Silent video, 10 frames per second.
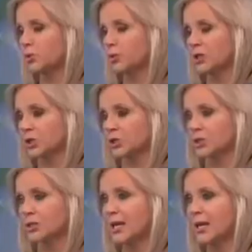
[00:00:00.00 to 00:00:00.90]

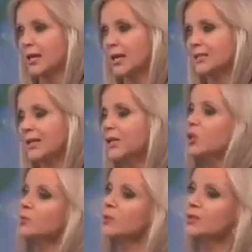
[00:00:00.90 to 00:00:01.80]
jurisdictions. Is that
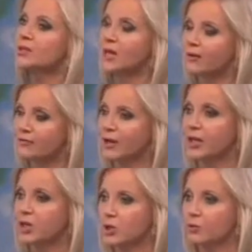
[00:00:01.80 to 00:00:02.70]
going to be a tougher
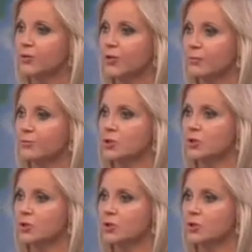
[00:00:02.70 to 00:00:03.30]
issue for them